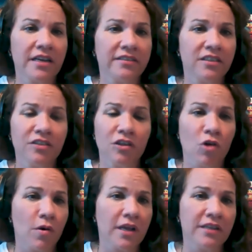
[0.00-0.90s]
It's just a
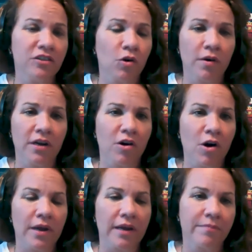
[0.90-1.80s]
growing. It's just growing and
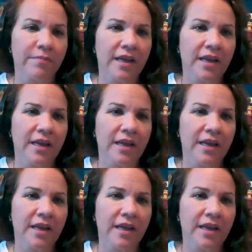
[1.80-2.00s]
growing.